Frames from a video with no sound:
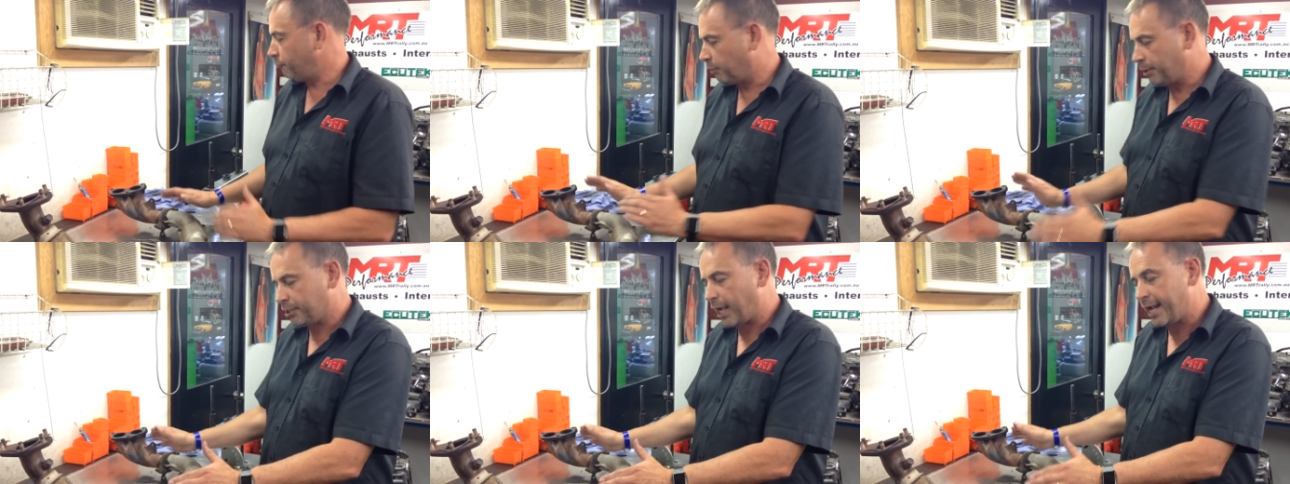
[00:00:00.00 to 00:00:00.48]

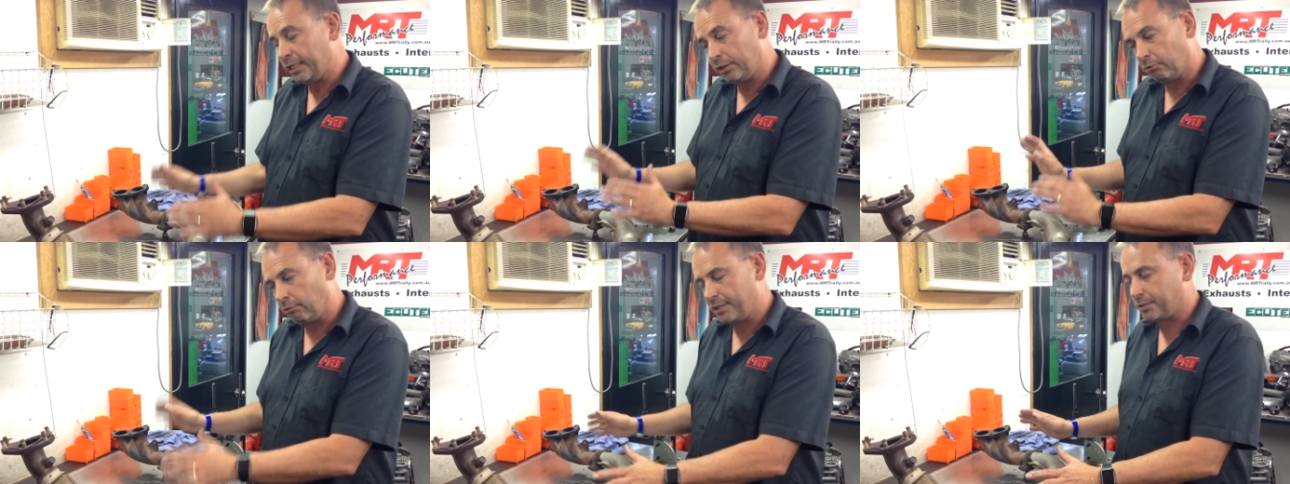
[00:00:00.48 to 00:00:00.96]

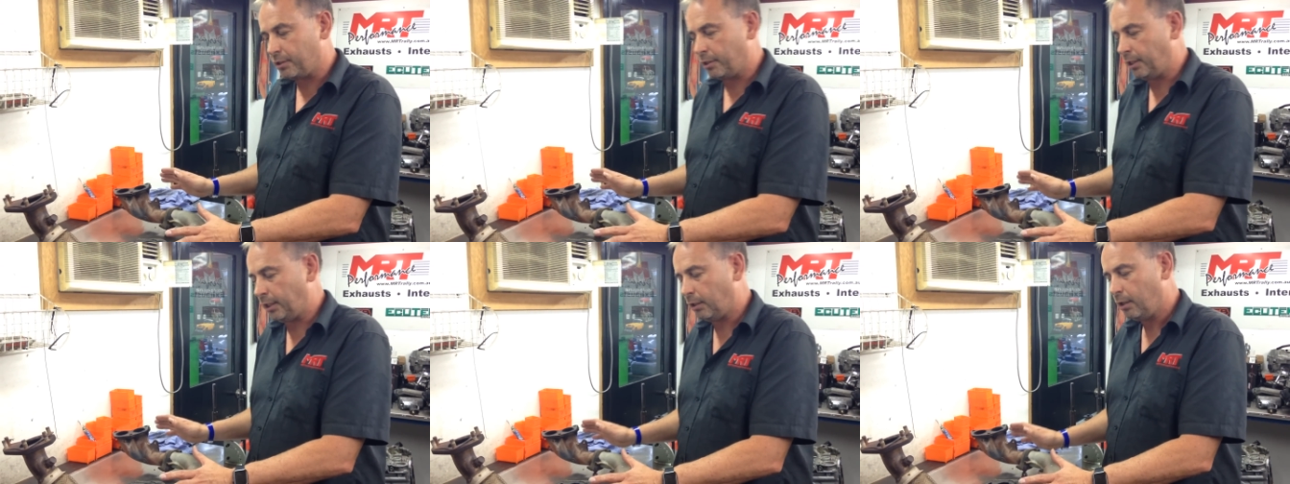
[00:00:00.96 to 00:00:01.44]
retaining the rest
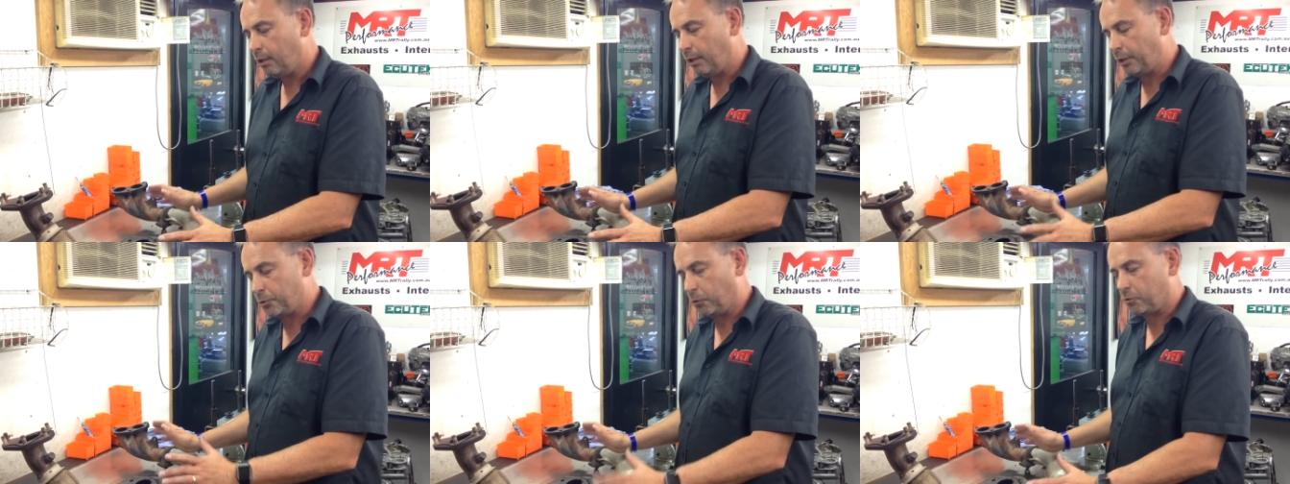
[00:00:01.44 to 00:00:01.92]
of the
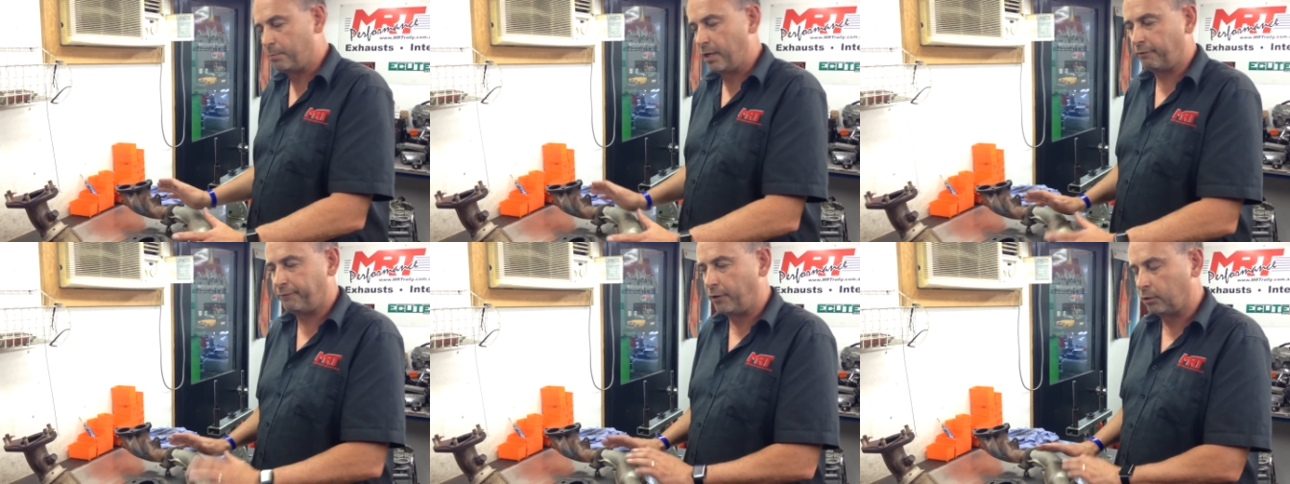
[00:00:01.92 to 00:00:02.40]
exhaust
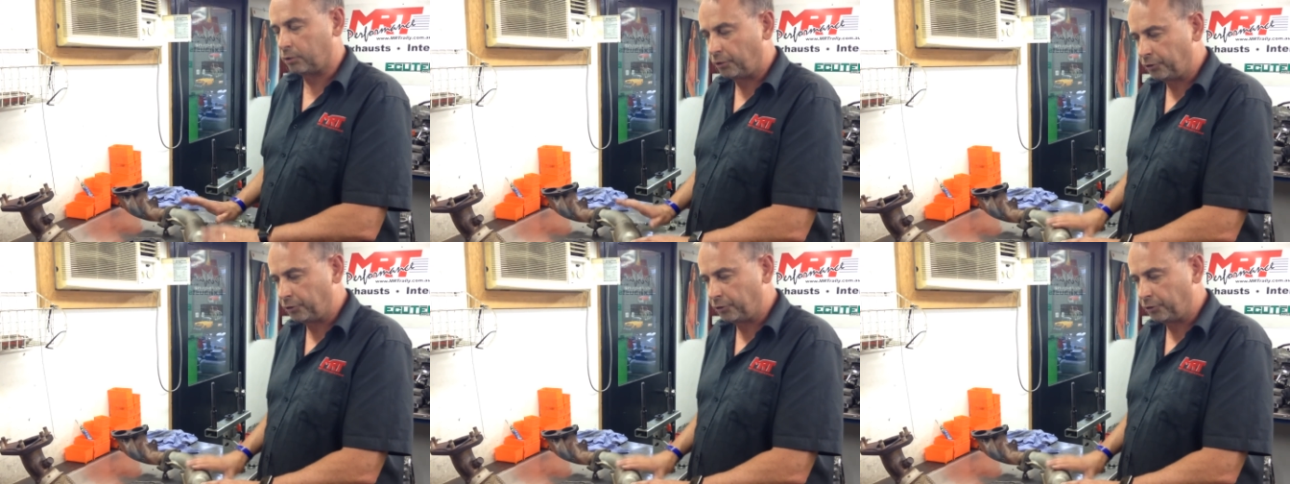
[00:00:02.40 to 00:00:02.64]
manifold